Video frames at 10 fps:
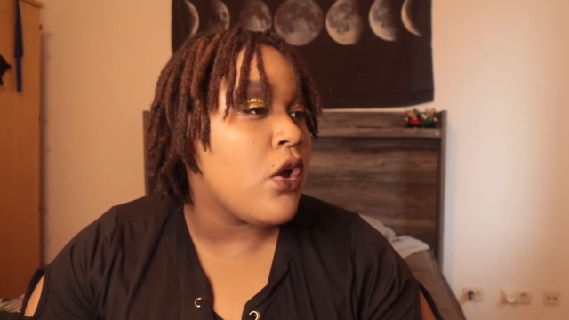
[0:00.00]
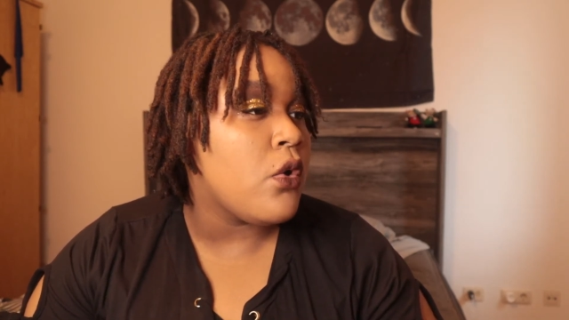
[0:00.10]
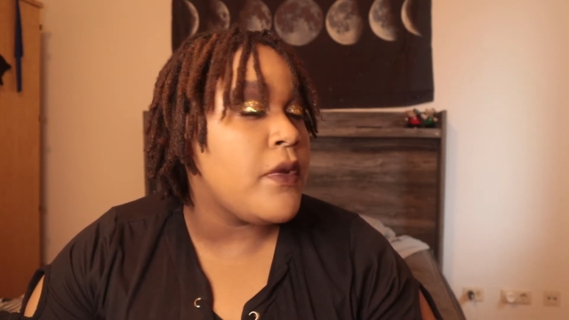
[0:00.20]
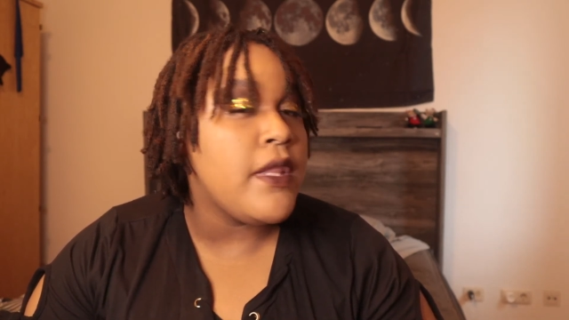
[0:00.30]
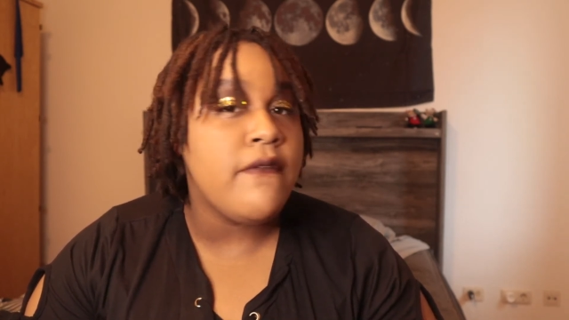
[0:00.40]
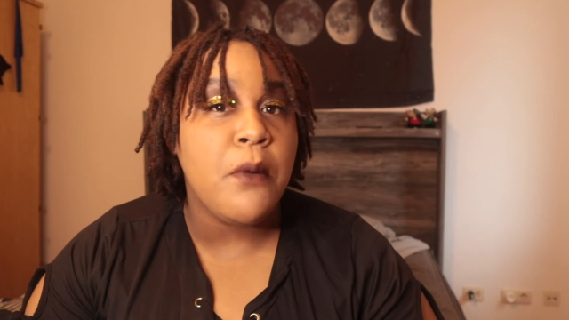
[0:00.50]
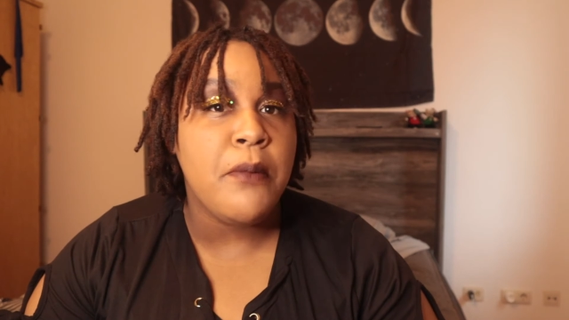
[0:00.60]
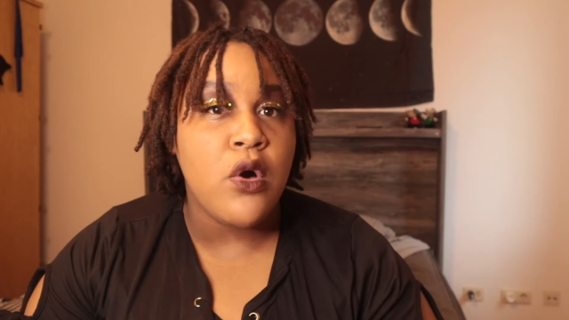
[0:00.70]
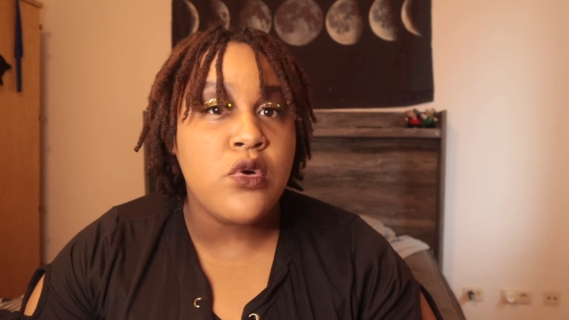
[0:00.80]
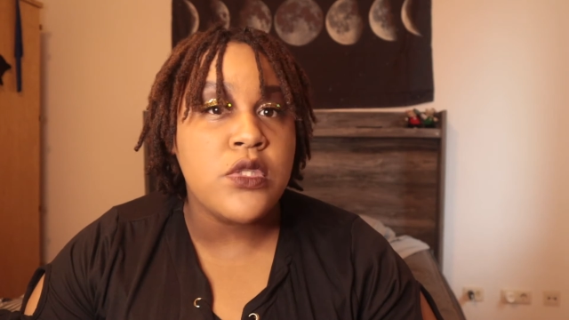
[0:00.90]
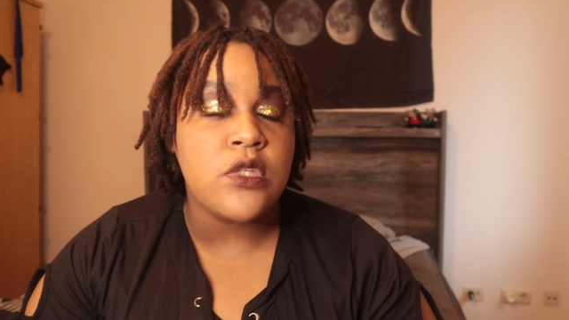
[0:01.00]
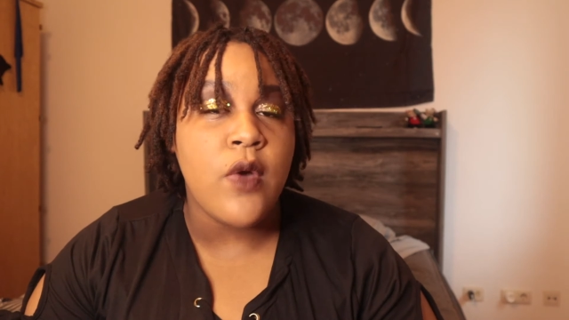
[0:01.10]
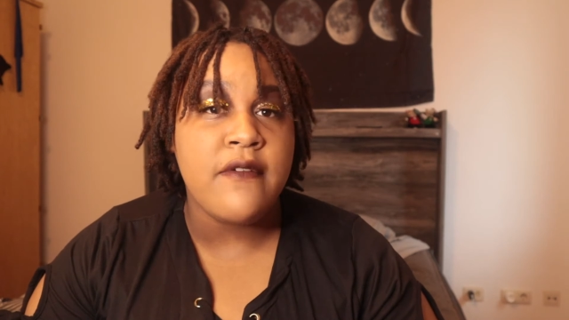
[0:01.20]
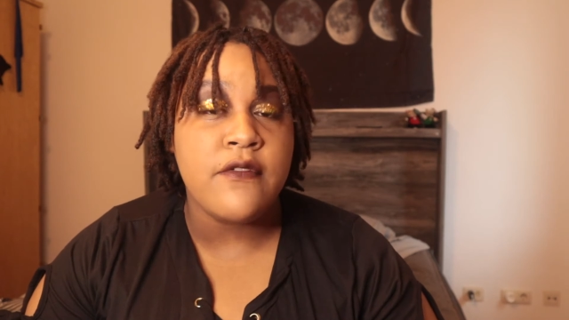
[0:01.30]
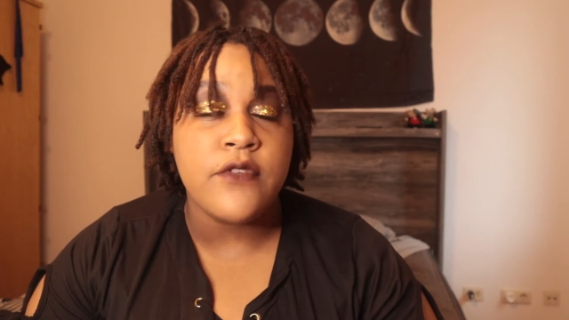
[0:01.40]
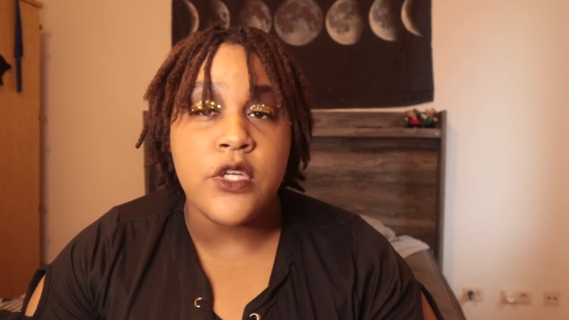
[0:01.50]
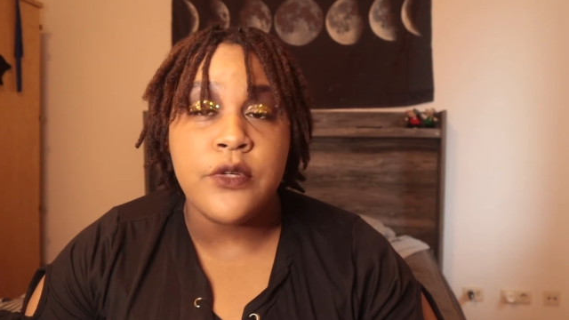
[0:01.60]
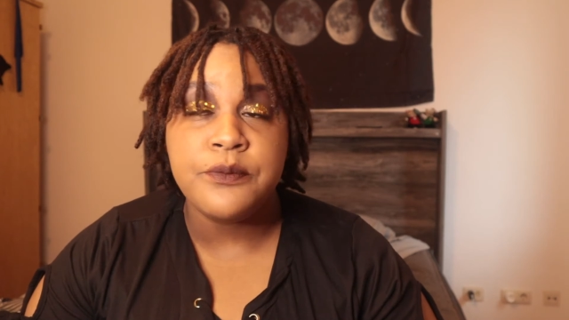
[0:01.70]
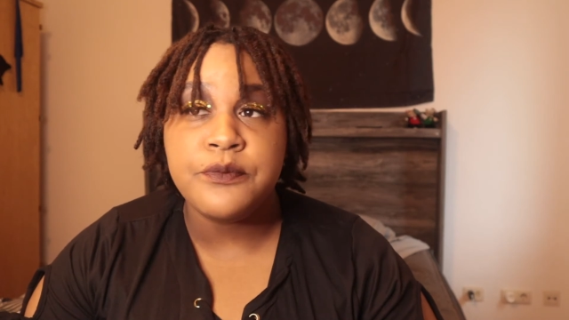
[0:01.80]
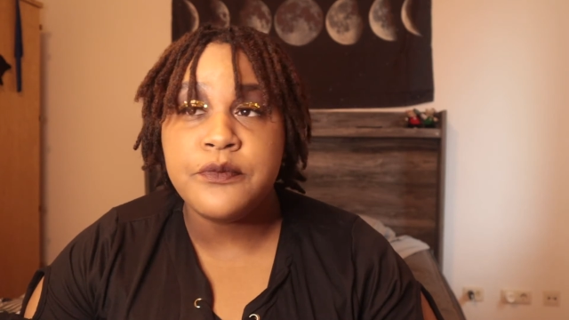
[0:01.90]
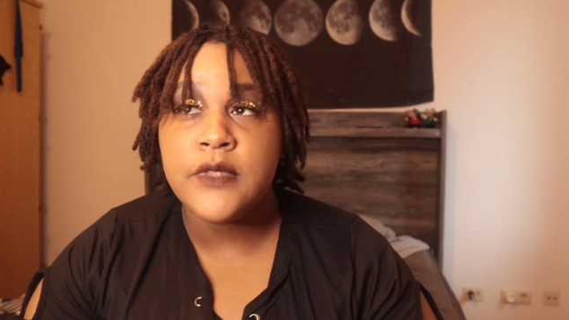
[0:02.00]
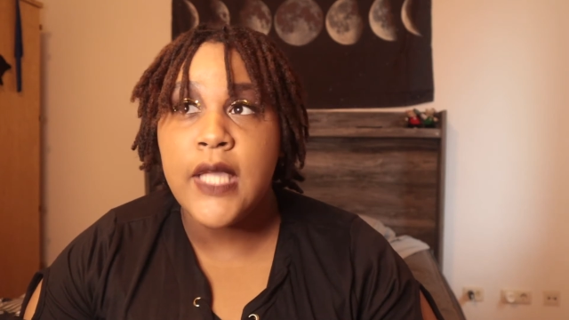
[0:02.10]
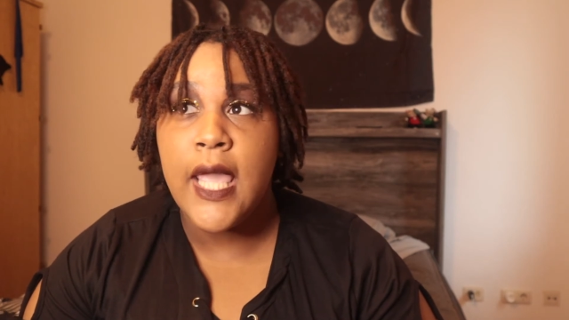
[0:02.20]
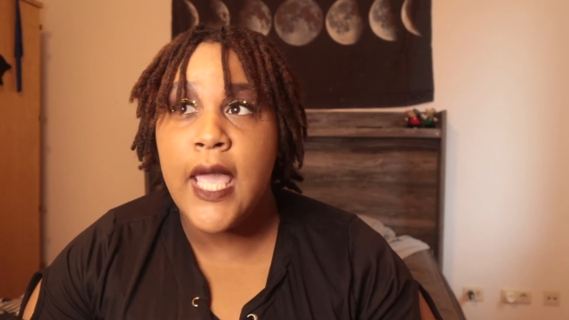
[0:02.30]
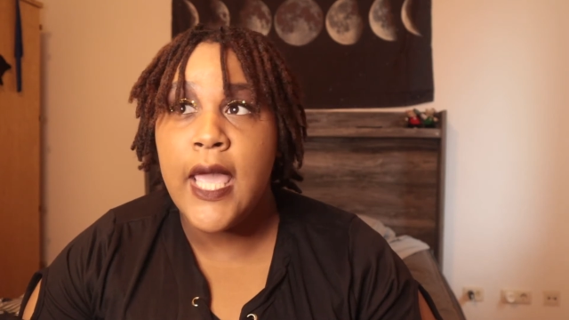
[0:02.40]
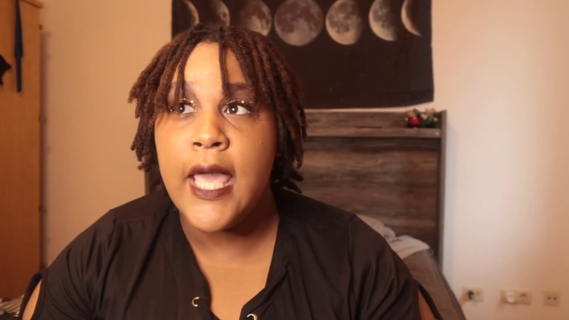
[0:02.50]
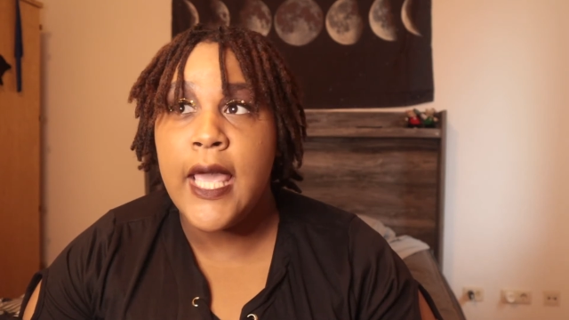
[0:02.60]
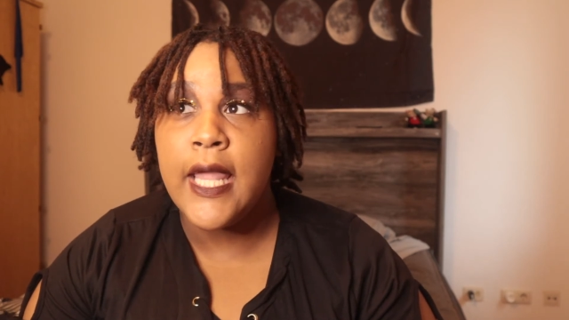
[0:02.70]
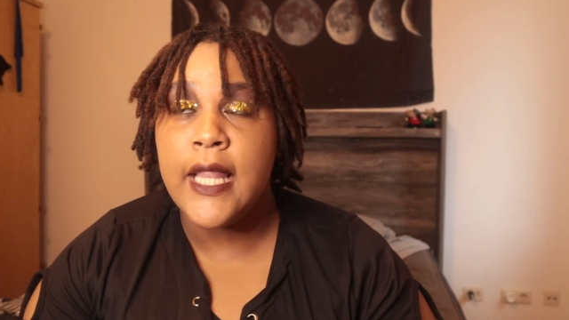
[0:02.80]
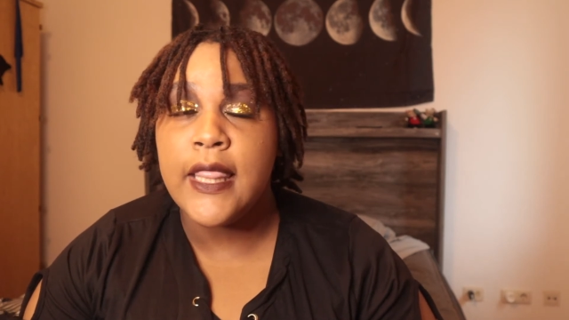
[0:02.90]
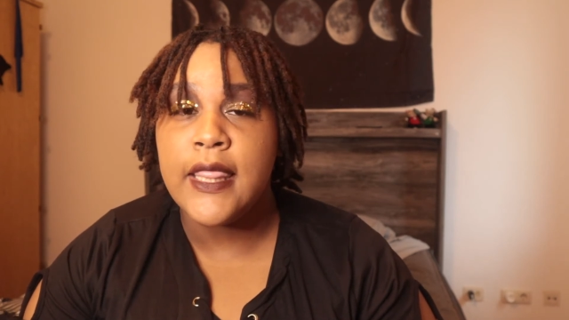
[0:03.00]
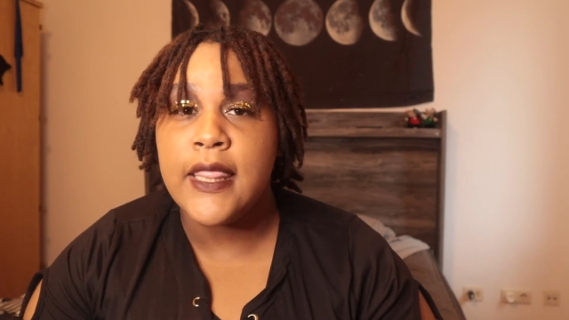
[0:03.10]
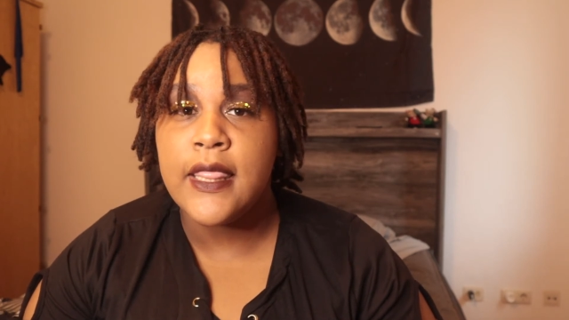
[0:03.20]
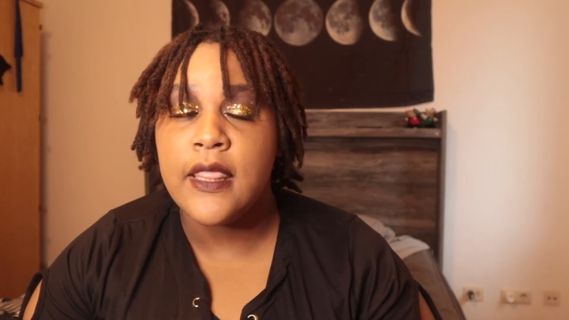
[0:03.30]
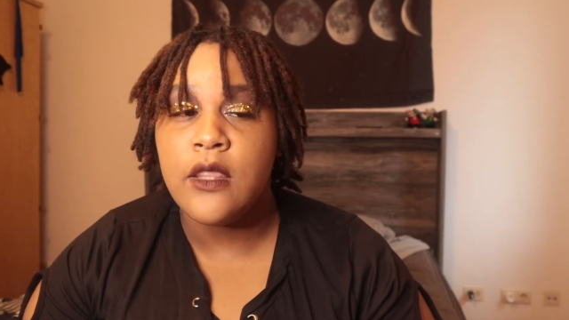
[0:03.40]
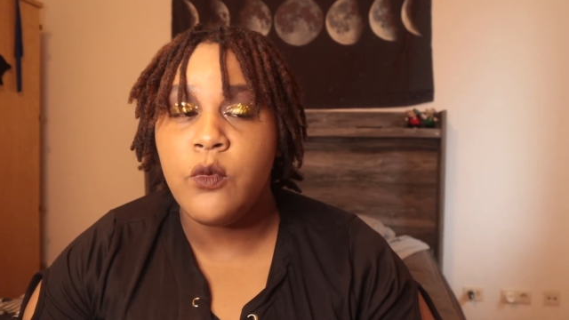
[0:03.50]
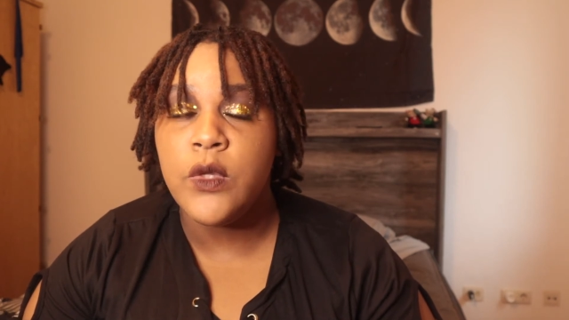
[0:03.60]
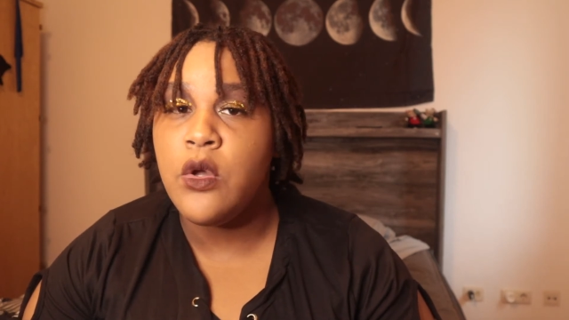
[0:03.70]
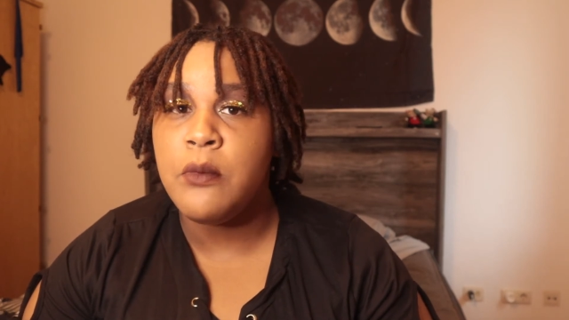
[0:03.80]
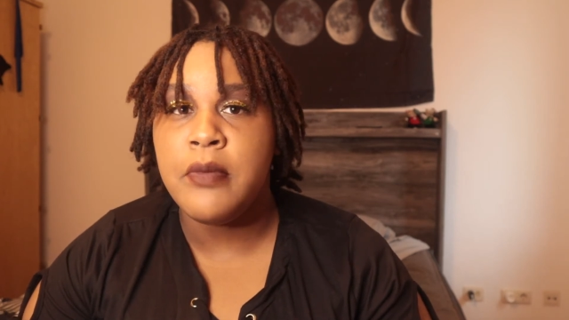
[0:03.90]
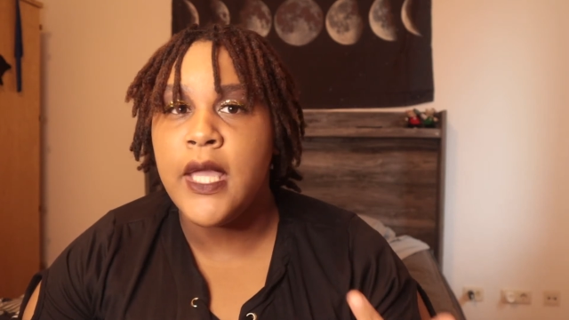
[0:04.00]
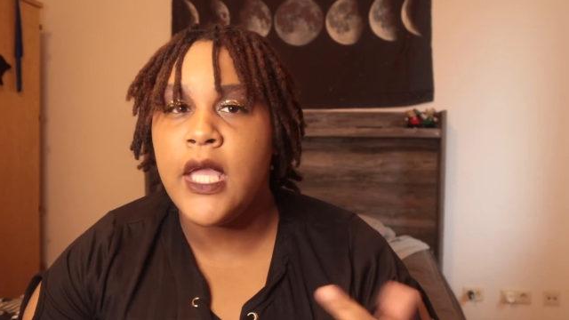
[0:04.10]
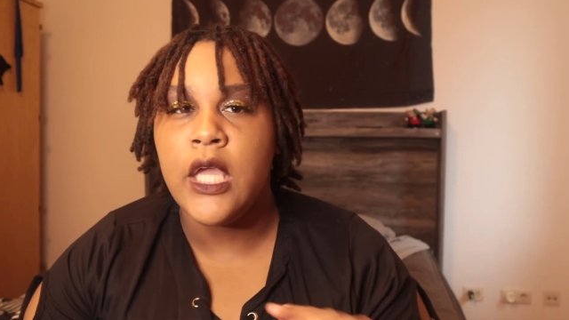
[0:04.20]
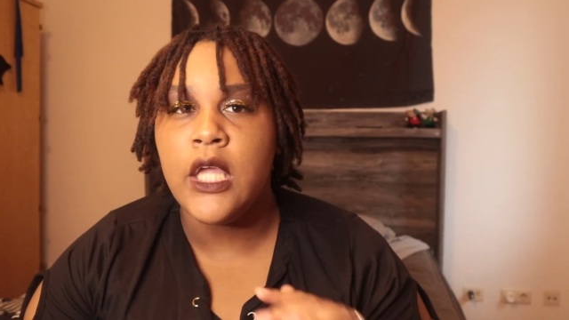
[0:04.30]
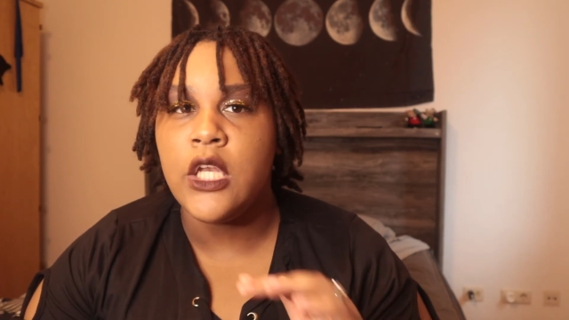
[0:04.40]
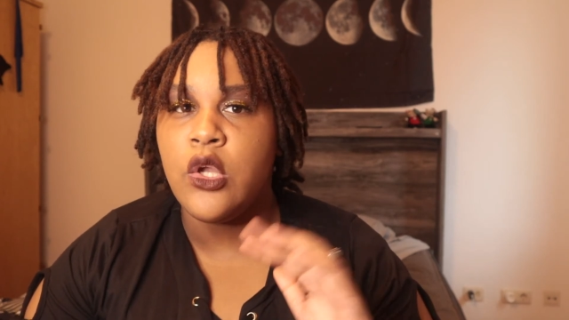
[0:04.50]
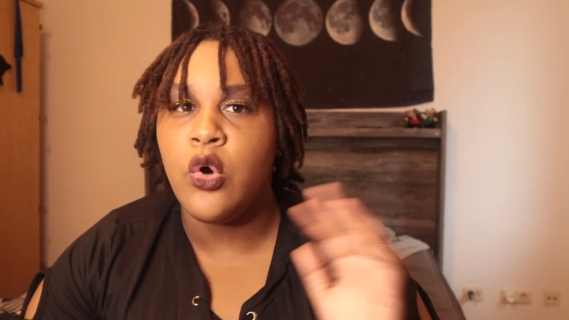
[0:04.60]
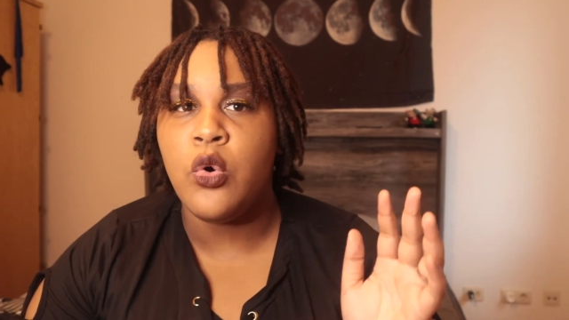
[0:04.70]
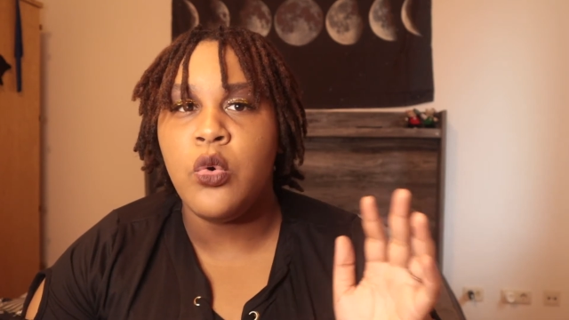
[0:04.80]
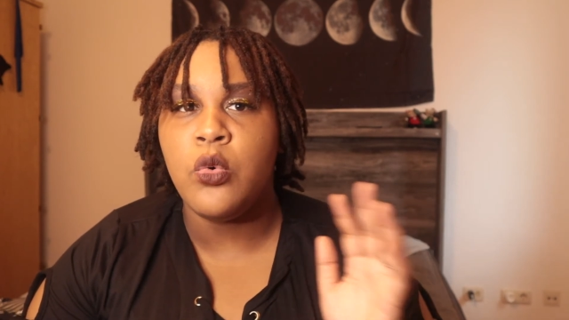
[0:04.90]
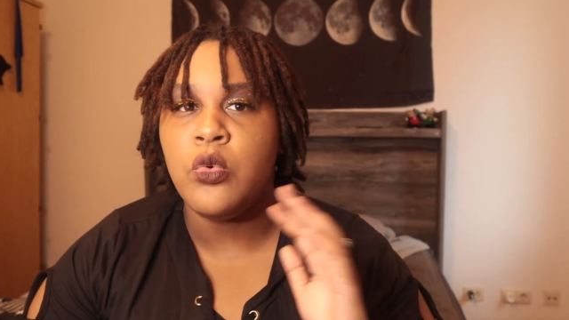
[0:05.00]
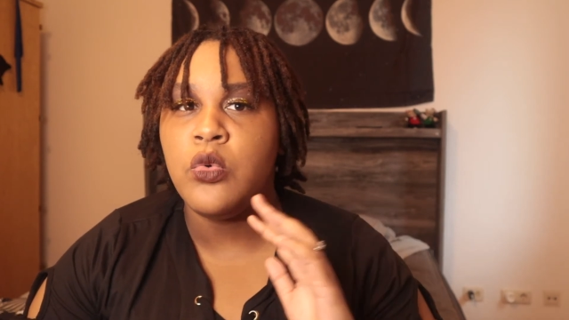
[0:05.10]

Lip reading: we live on post in Grafenwohr, and we don't pay no